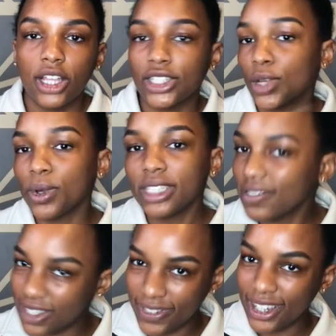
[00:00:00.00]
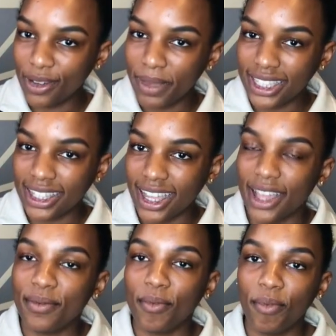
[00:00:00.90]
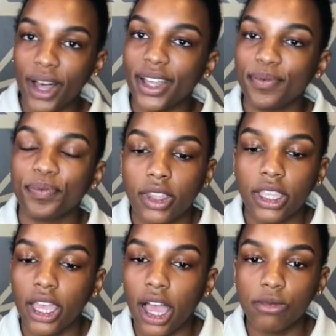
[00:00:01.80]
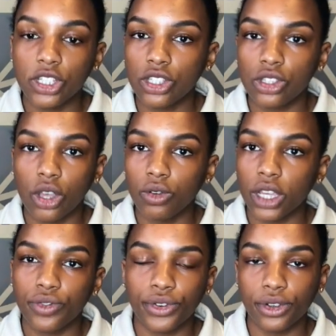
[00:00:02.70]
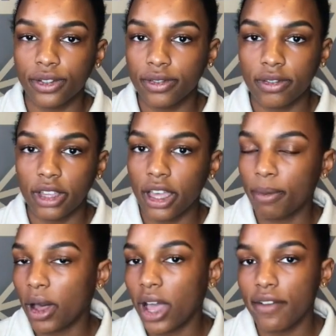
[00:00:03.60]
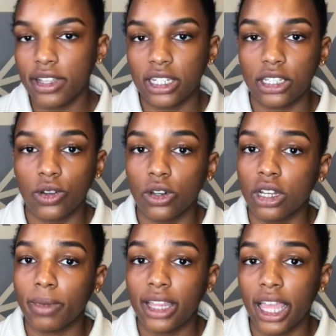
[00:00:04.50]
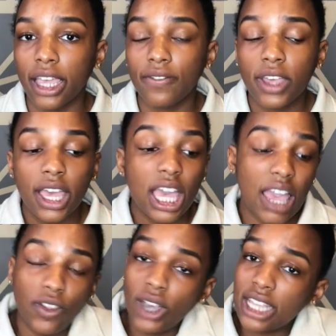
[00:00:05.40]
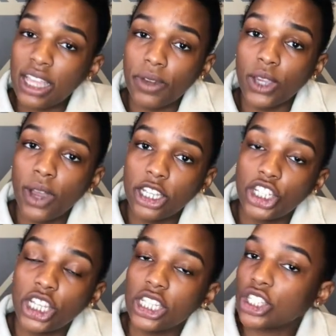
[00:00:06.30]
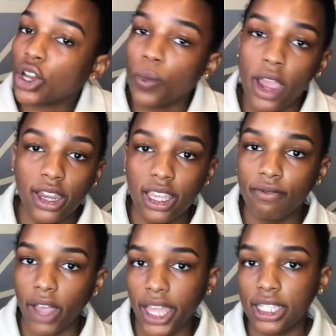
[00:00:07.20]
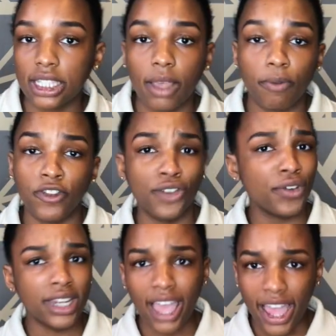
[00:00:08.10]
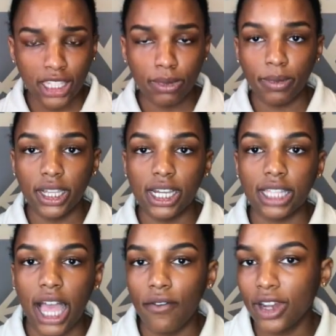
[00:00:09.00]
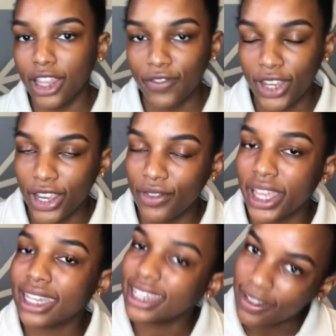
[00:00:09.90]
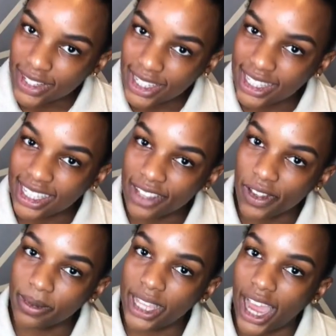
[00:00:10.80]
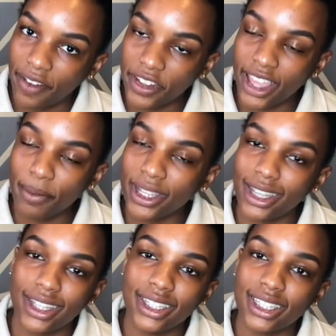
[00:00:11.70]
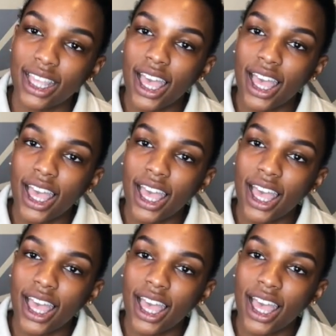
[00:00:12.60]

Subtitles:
So we'll see if the video makes the cut. But yeah, I'm just so grateful about everything that's going on in my life. If you guys have any questions or want any advice, feel free to ask me, because I have another video that definitely needs to get filmed after that, because